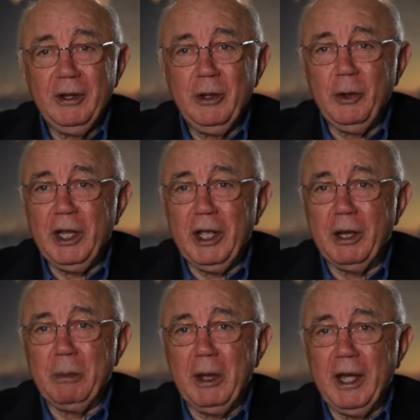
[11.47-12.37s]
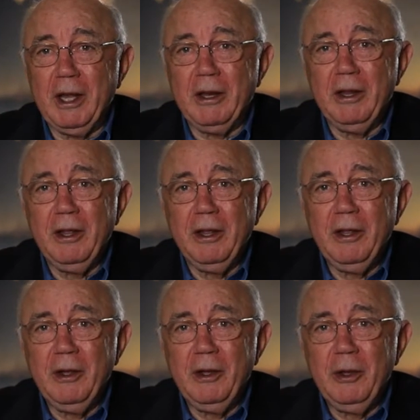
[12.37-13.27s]
to a young man
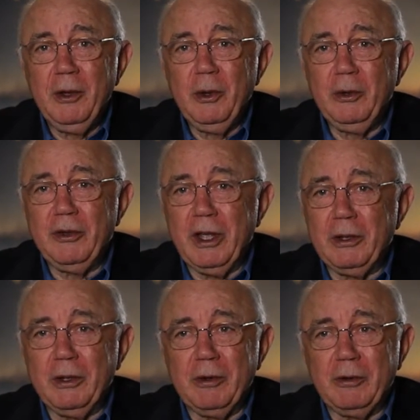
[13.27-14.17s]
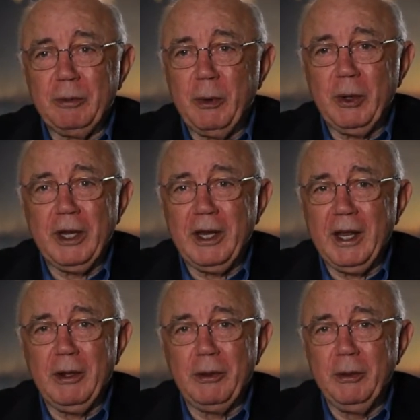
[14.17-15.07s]
whose elders pointed
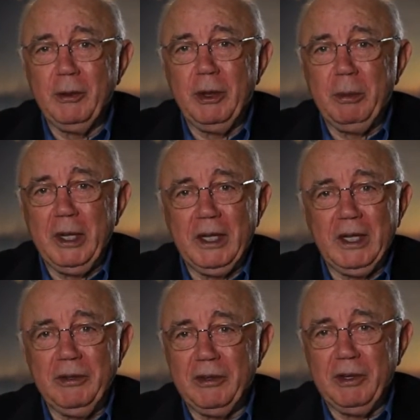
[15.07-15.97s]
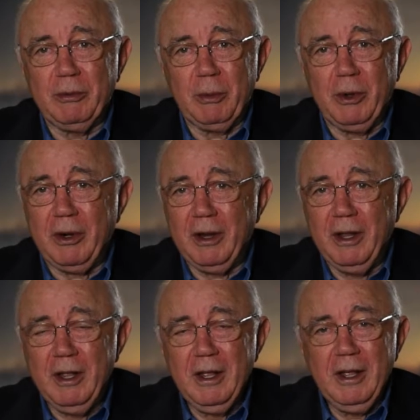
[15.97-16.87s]
out who the Beatleys were.
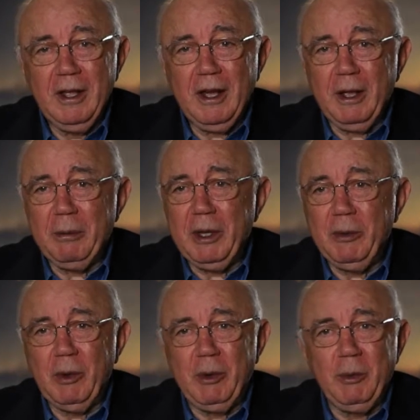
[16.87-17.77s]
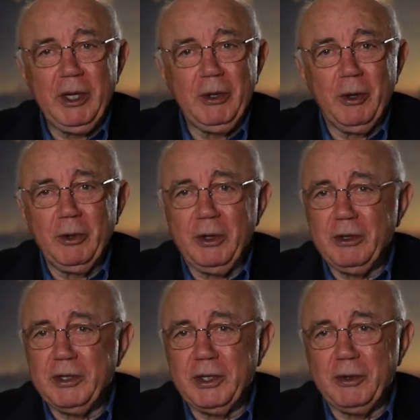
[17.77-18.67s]
I mean, when we'd go to
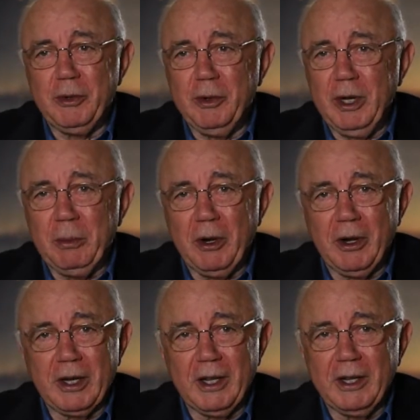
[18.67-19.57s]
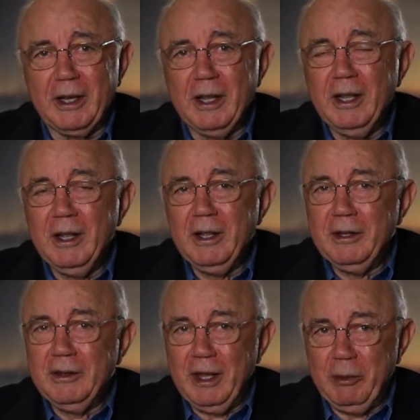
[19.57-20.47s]
Chatuni Market,
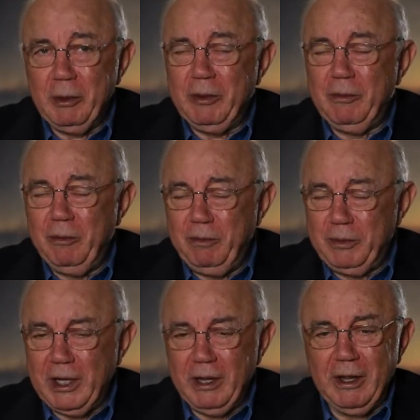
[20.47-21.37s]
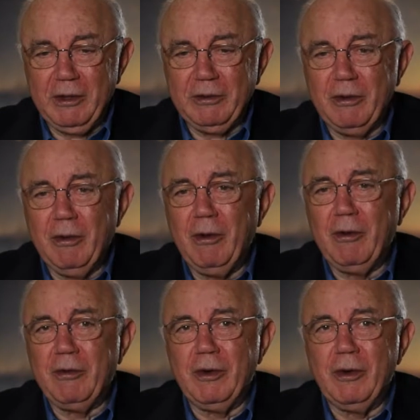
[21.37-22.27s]
they would tell us
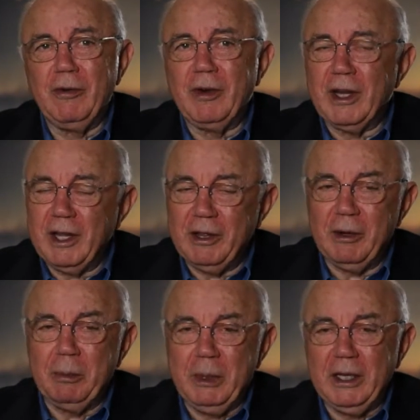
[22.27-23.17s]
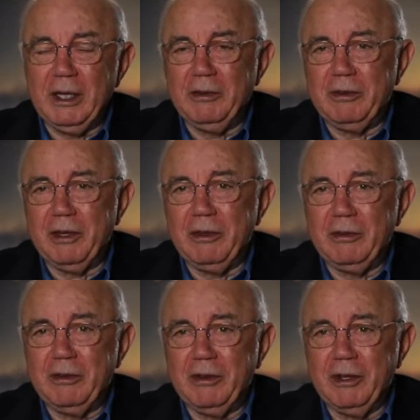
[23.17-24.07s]
over and over again, they're
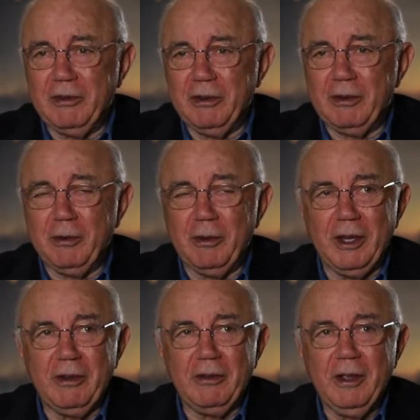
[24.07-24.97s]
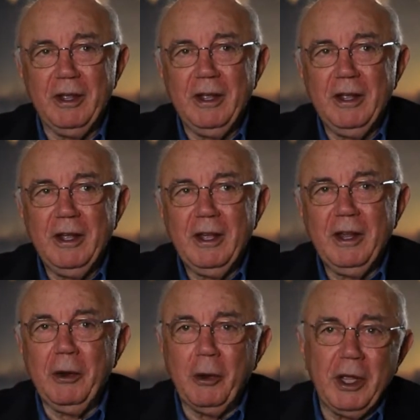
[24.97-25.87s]
Beatleys, the Chatunis.
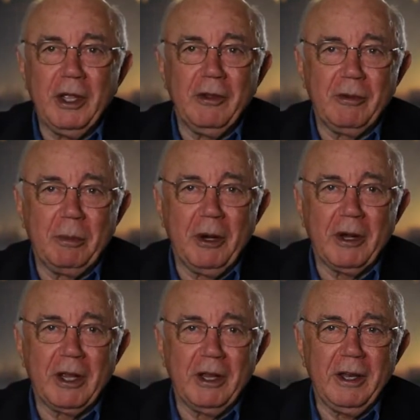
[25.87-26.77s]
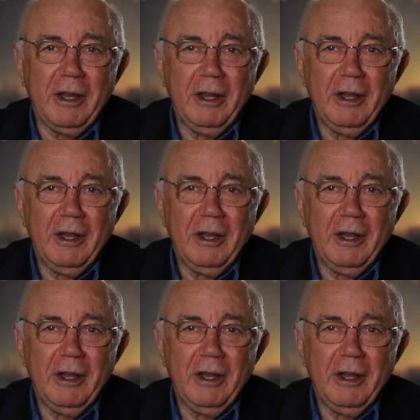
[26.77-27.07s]
Hanoian's Market